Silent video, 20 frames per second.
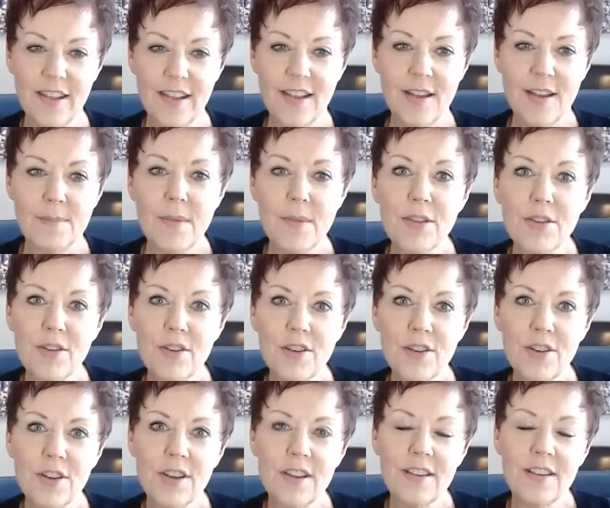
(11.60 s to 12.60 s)

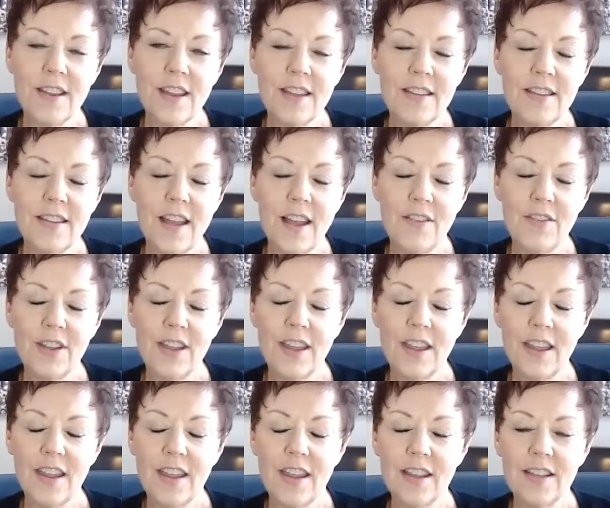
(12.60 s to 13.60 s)
motherhood and
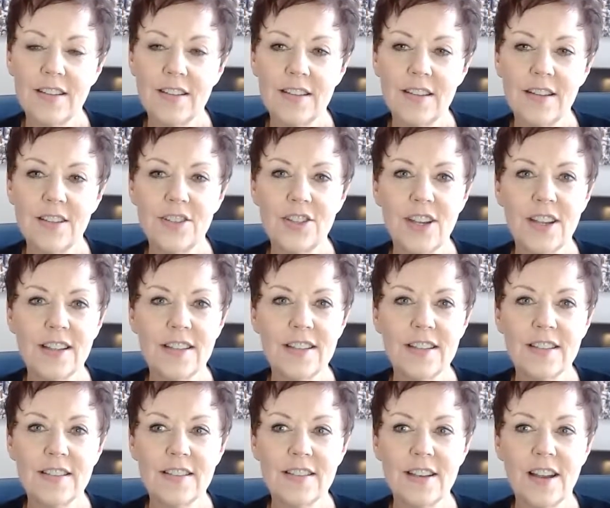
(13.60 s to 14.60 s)
navigate
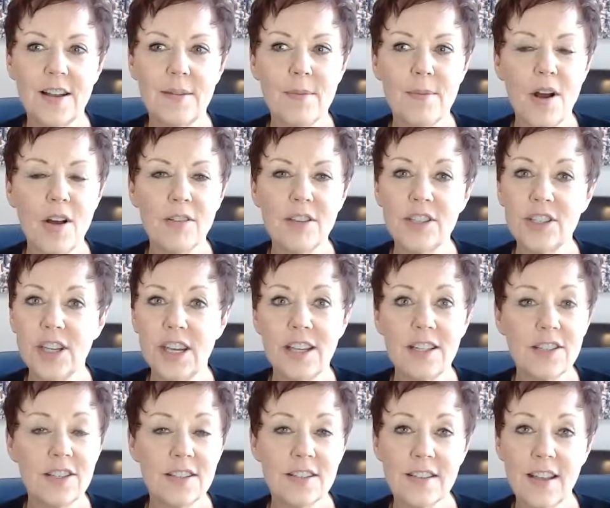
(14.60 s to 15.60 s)
just all the
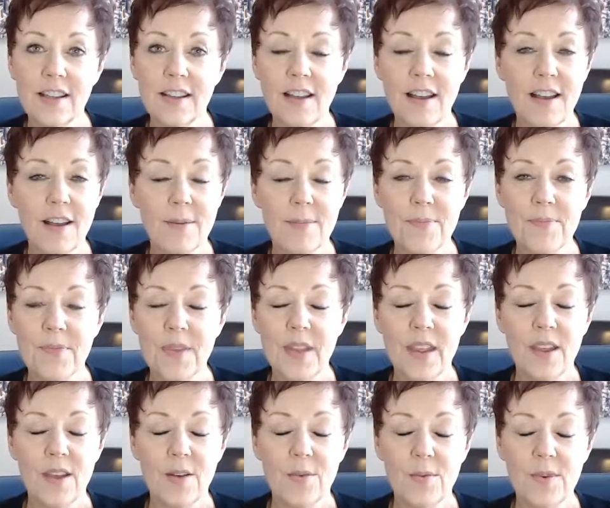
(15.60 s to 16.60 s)
changes that come
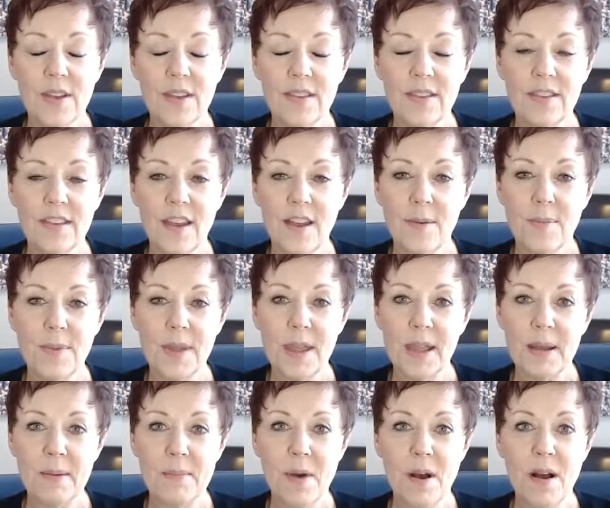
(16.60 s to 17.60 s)
with being a
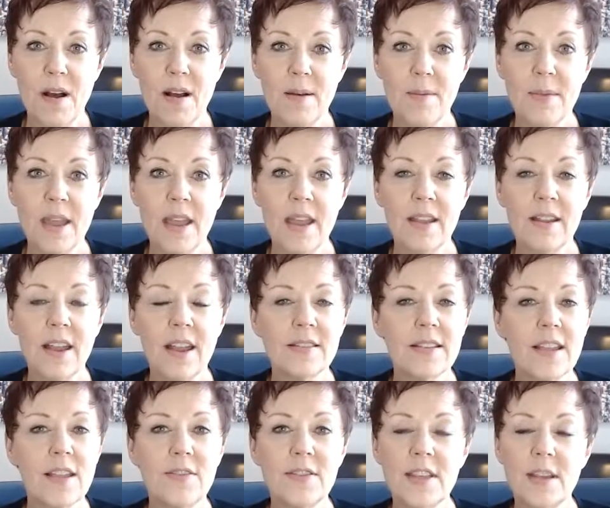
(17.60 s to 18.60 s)
mom. And as
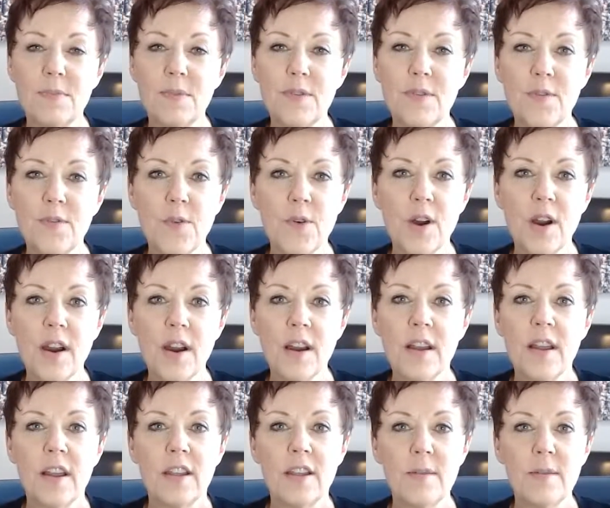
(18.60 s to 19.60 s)
I've said before,
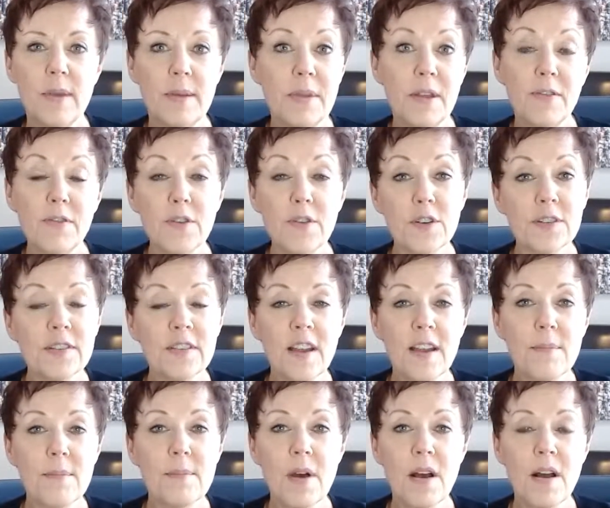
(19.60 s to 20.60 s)
you may be a first
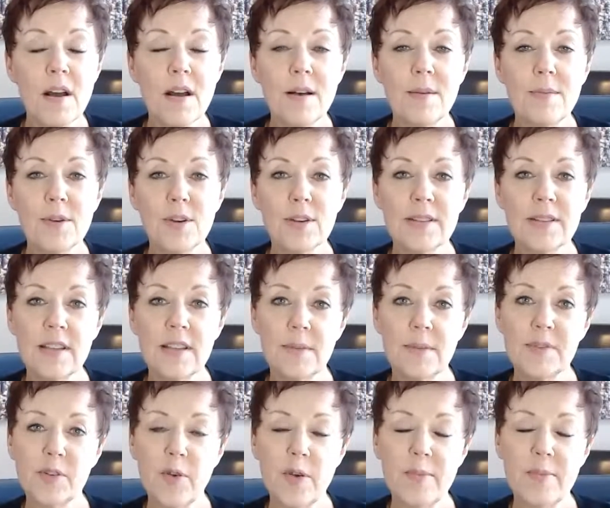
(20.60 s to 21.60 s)
time mom or a
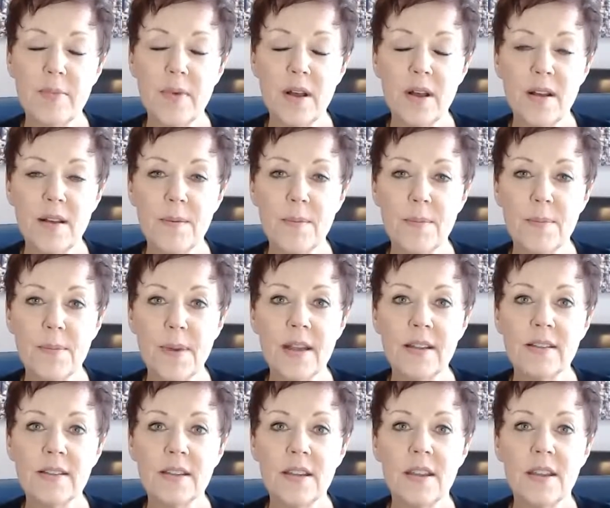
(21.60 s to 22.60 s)
subsequent mom, but